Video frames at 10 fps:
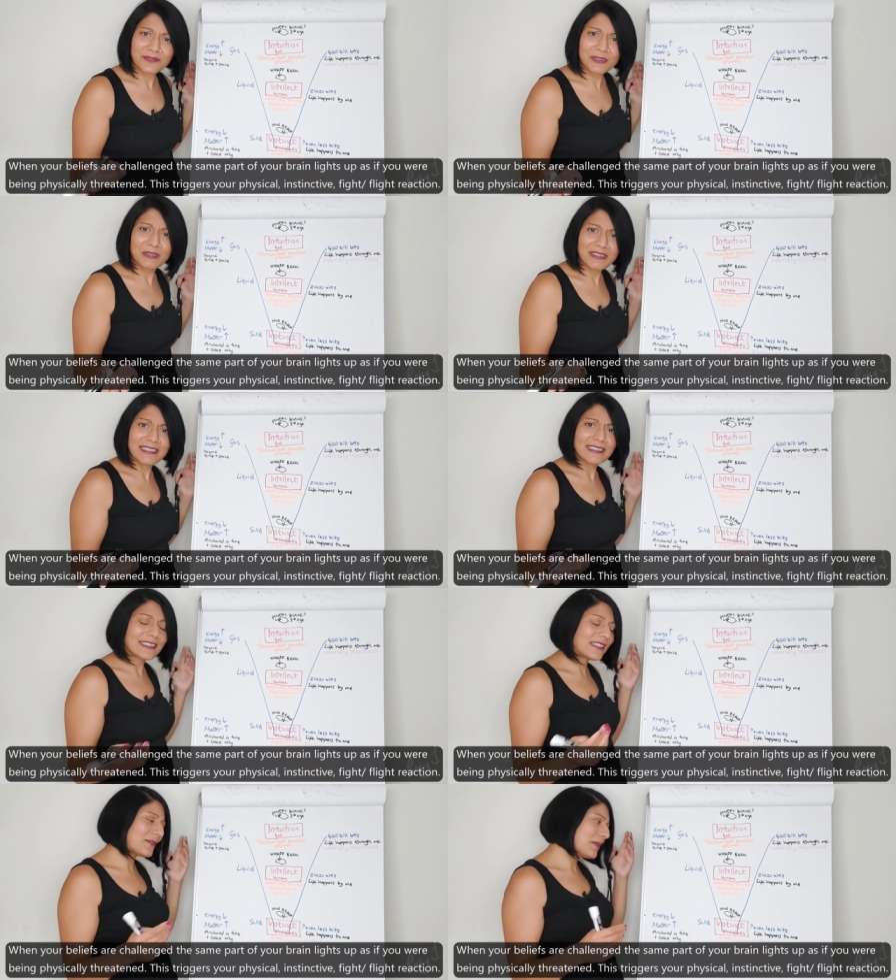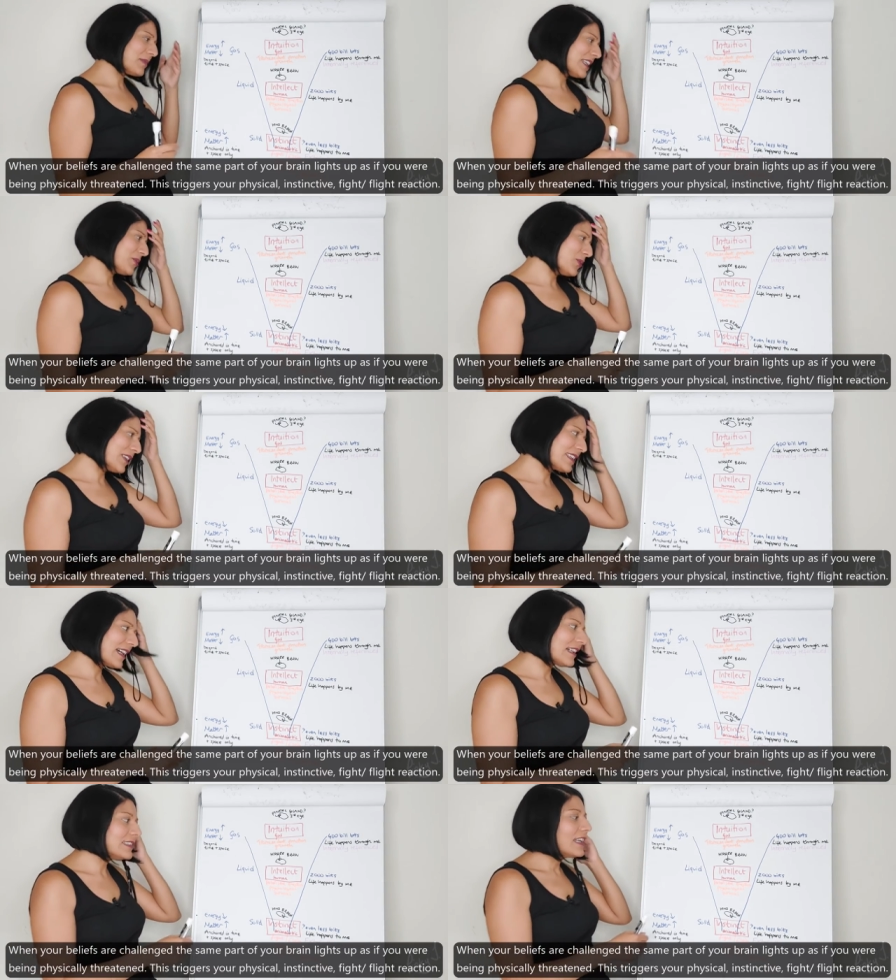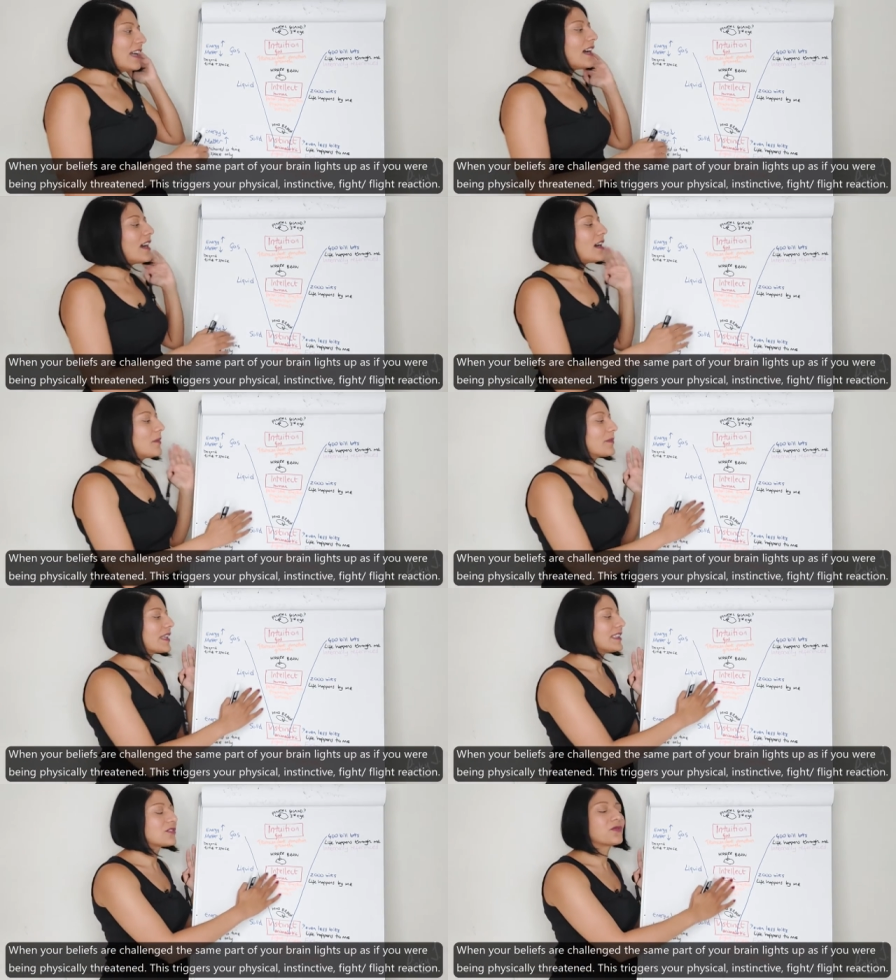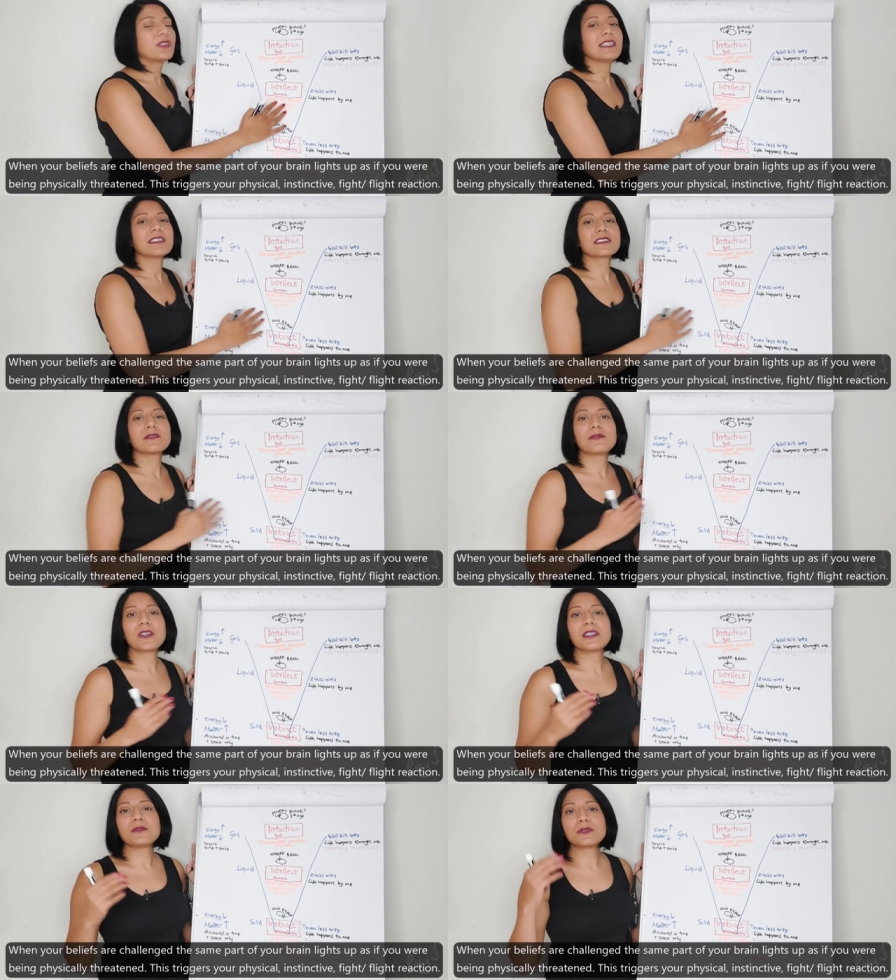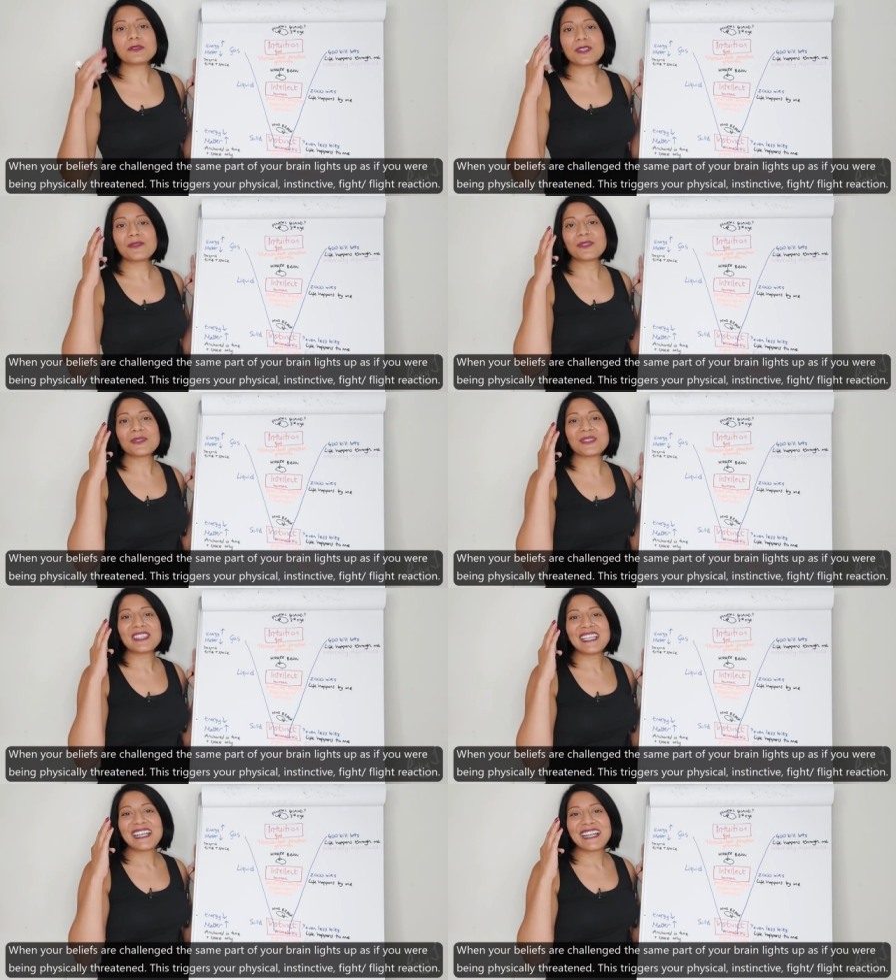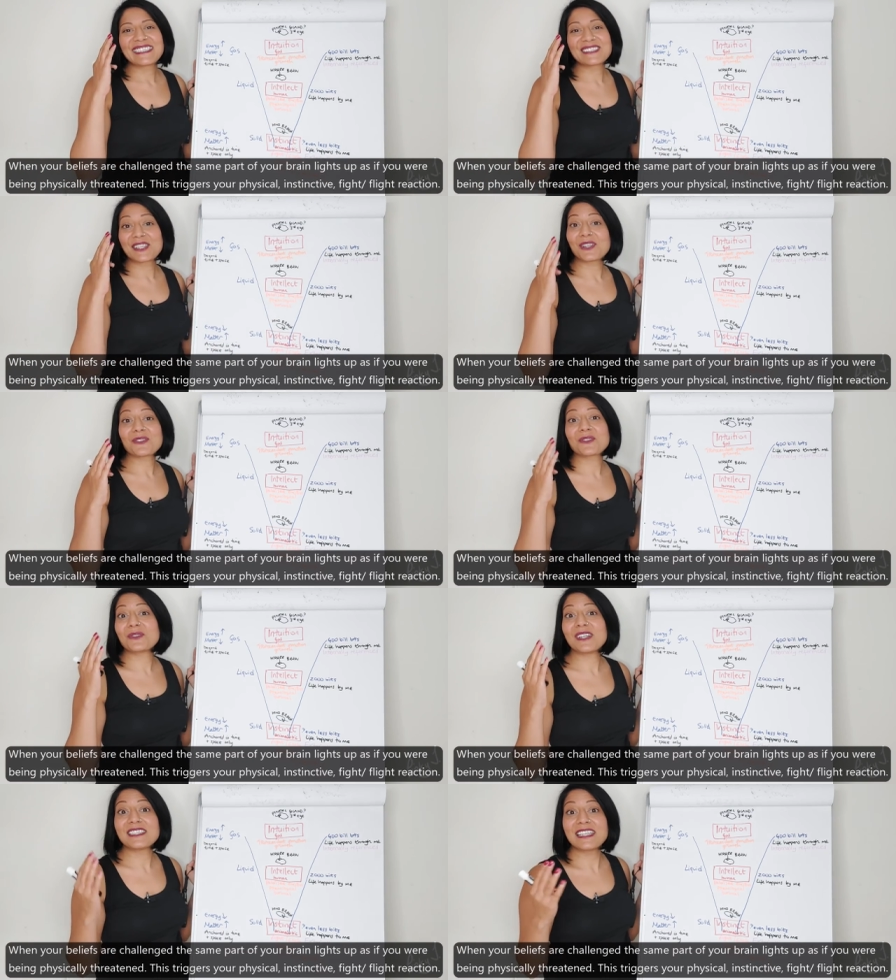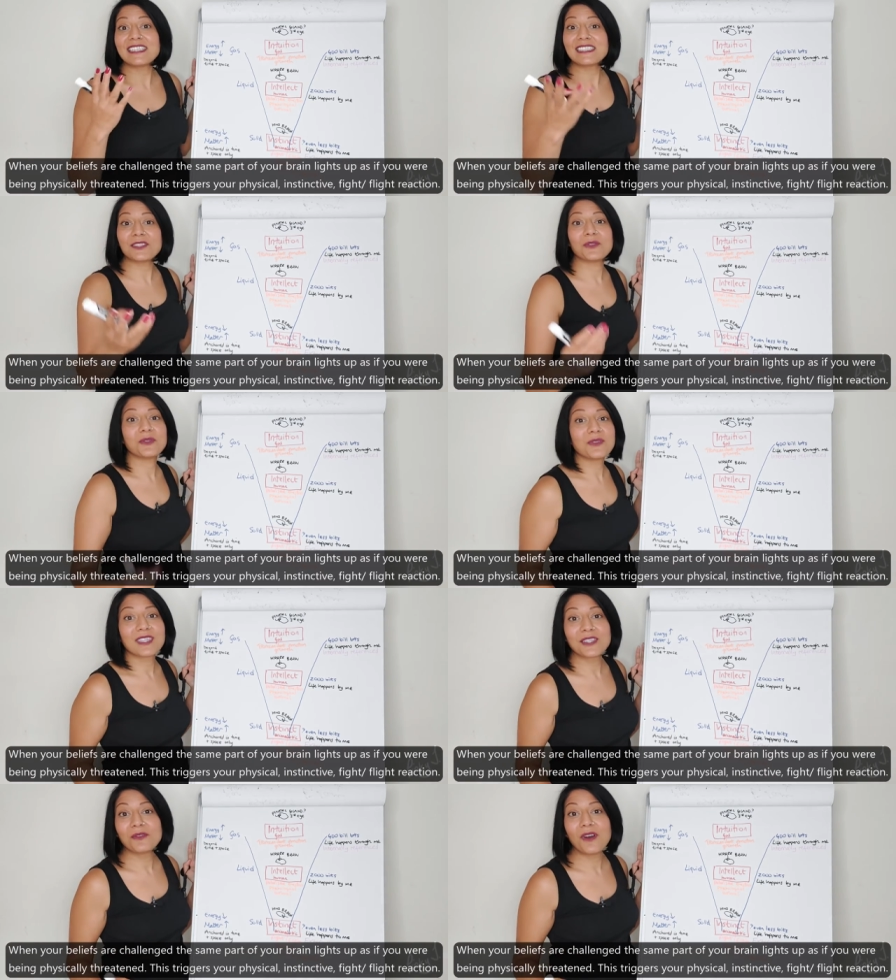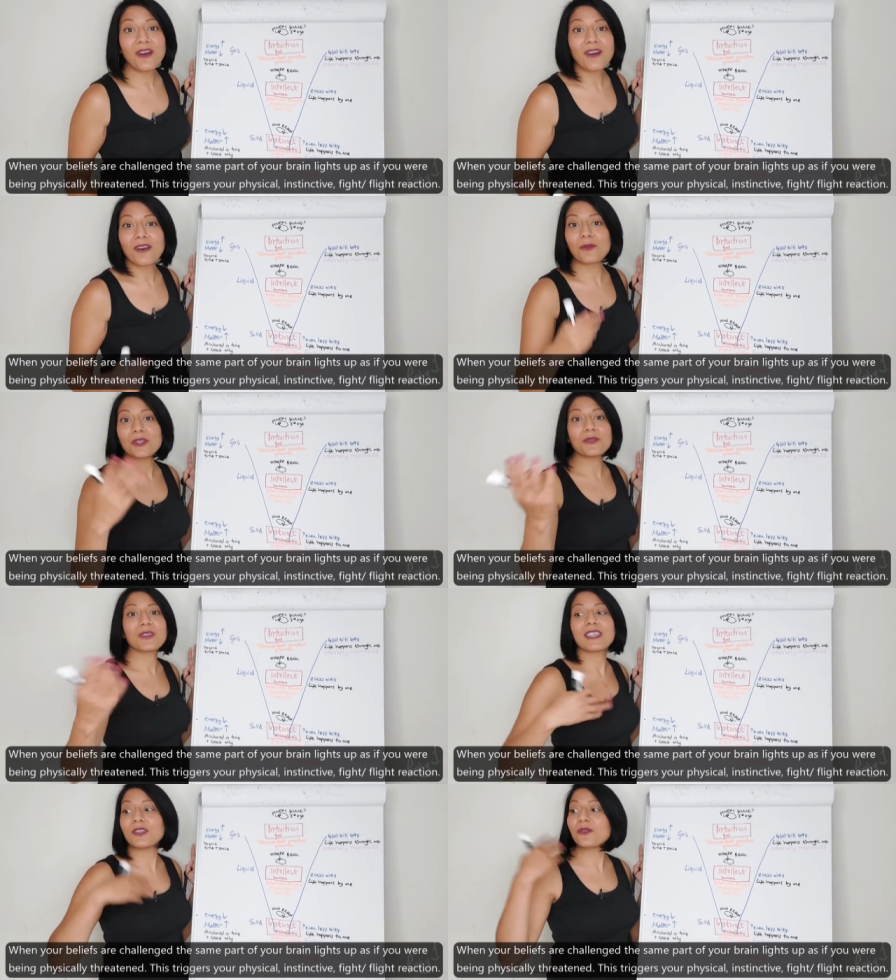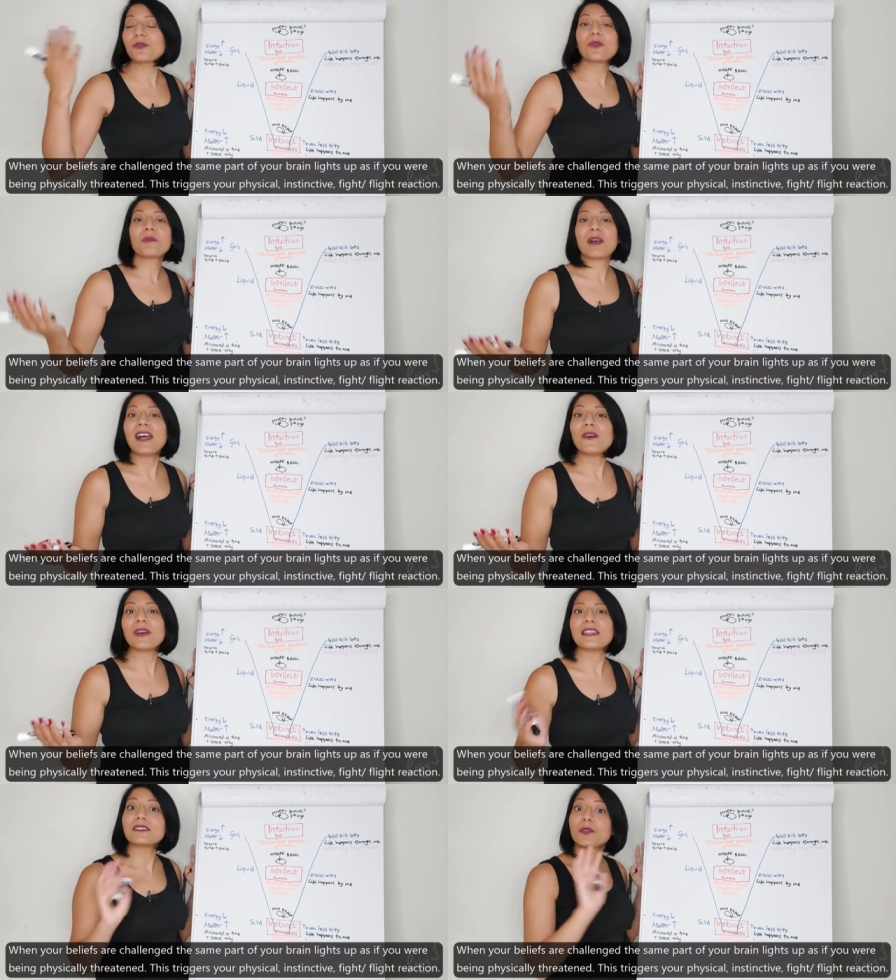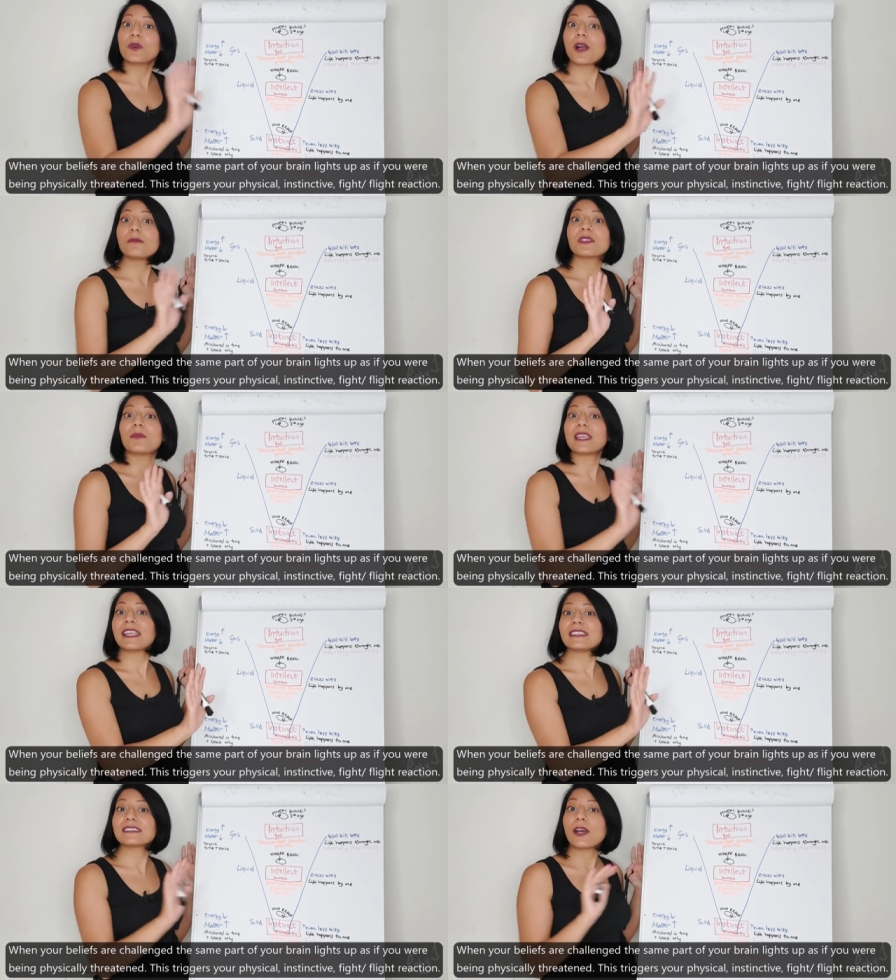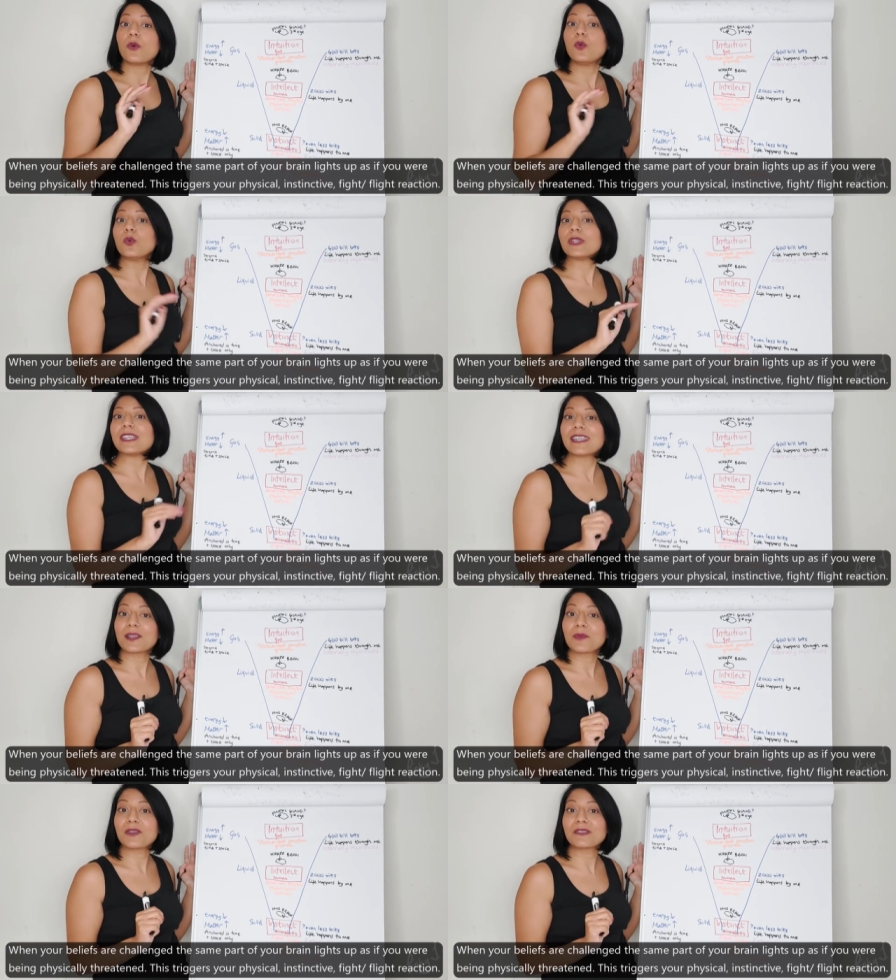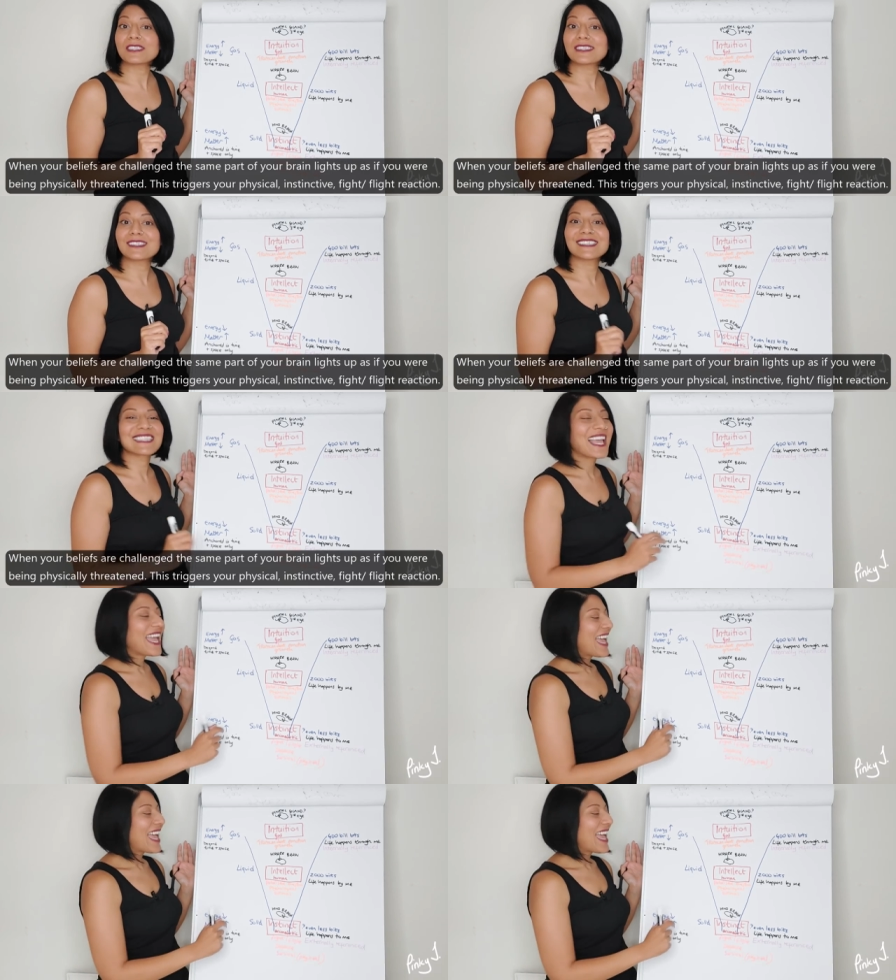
if you like, uh, we may call it that. Um, and it's really a survival of your psychological identity, who you think you are, what you think you're all about. And if someone comes up against that, oh, you can get a bit of resistance.